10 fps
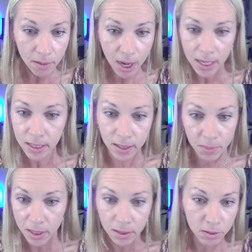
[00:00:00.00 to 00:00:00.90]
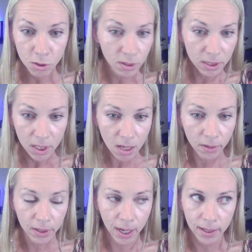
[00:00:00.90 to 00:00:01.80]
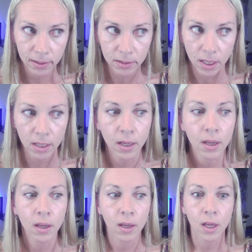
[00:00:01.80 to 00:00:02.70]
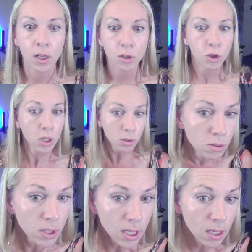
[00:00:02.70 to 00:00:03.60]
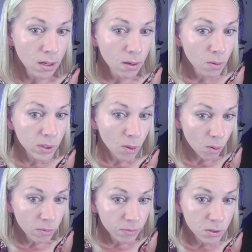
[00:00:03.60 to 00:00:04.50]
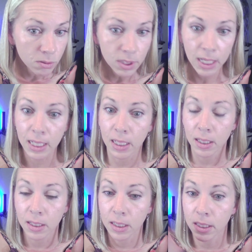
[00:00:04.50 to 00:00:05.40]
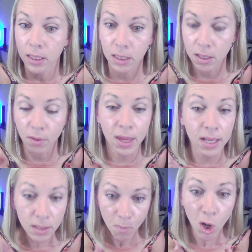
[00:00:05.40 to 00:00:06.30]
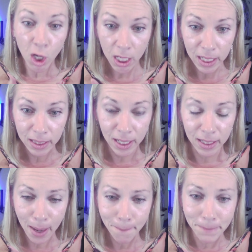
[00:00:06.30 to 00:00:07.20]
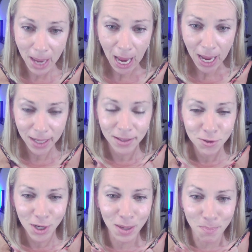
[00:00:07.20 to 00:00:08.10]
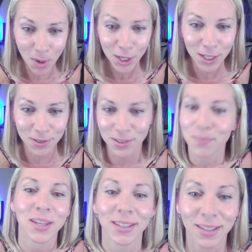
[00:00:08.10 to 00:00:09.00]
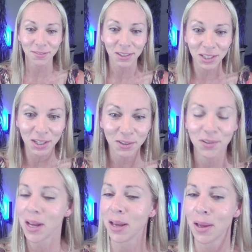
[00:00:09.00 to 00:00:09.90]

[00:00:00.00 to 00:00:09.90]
it, right? Because I'm going to do this keto diet. And it's like, just do the keto with the whole foods, and you know, that's a marketing thing. That bag, they're trying to market you something. Leave it alone.